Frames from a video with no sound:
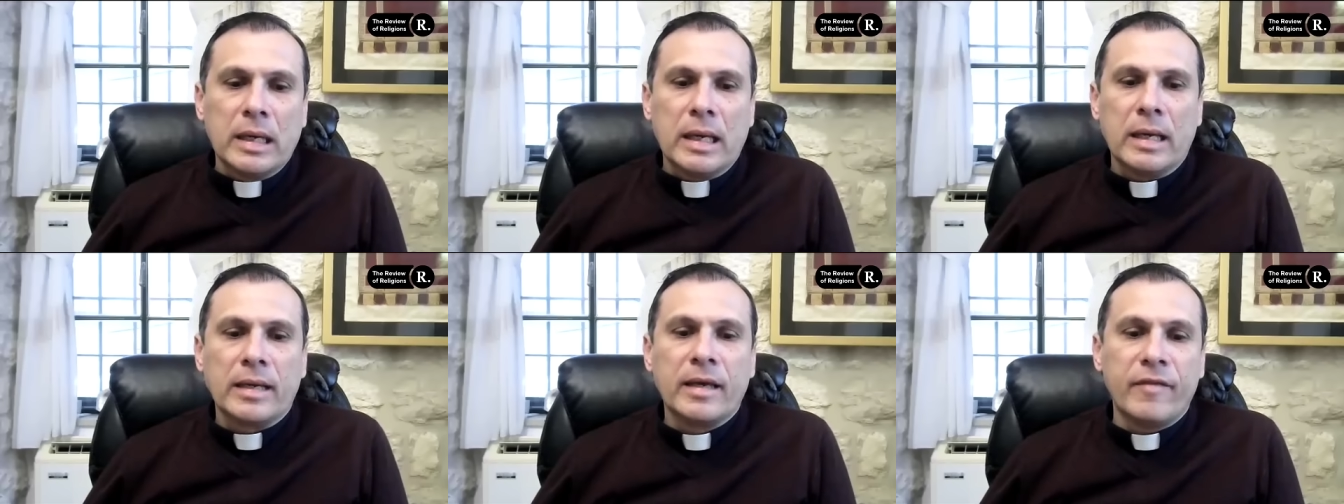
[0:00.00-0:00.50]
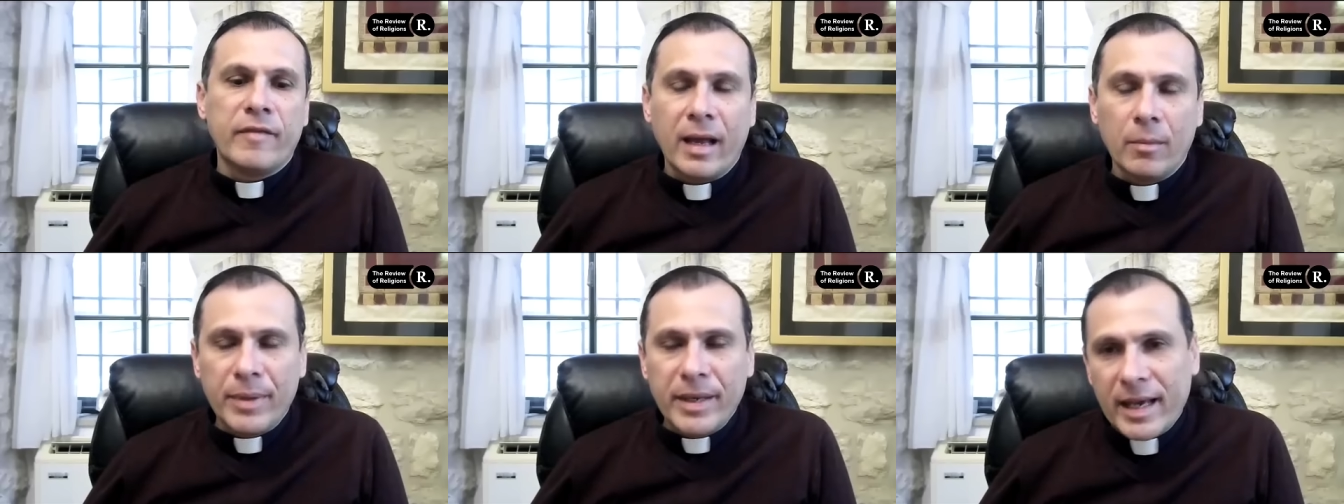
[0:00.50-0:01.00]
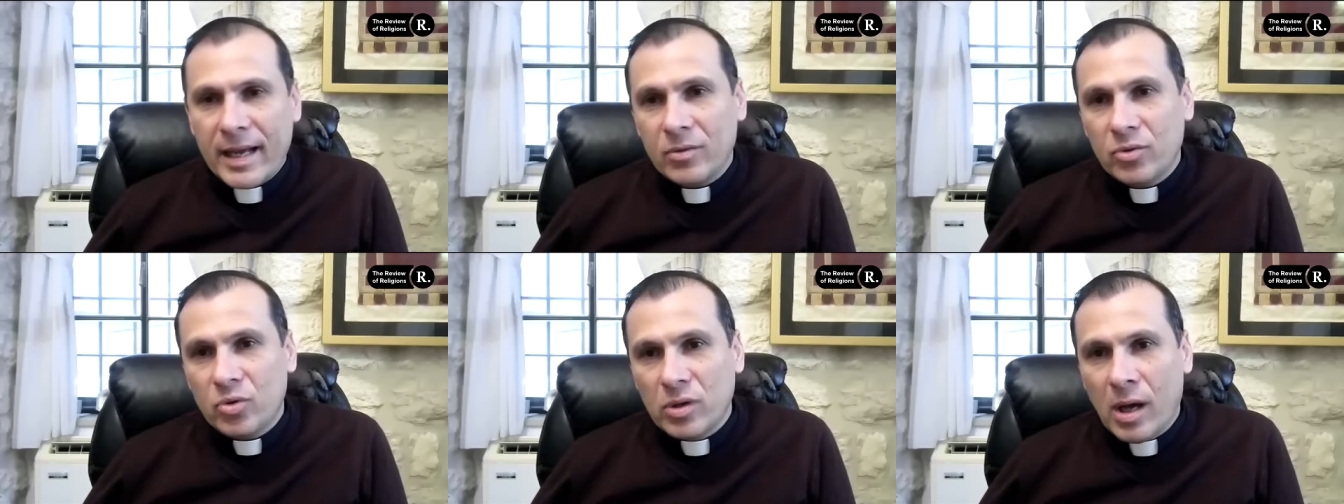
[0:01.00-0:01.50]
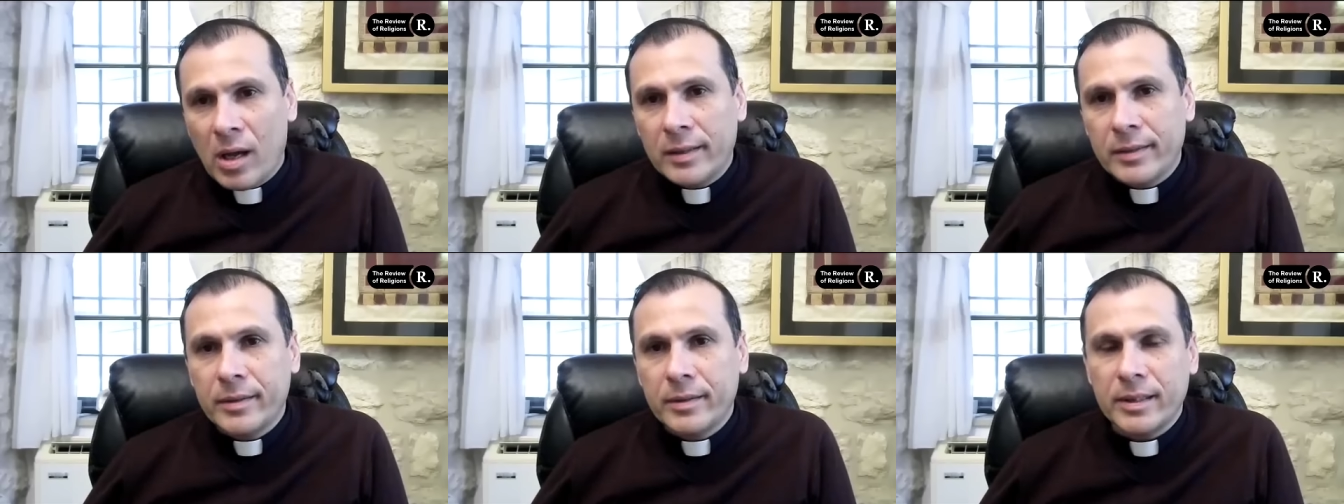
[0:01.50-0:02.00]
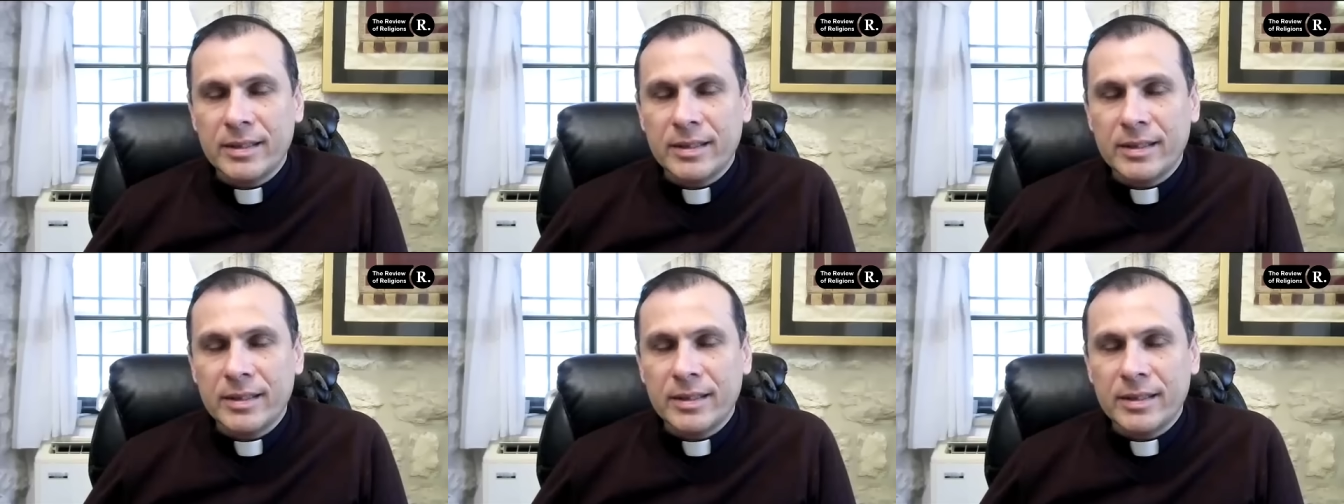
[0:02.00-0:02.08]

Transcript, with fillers: uh, give a helping hand to God,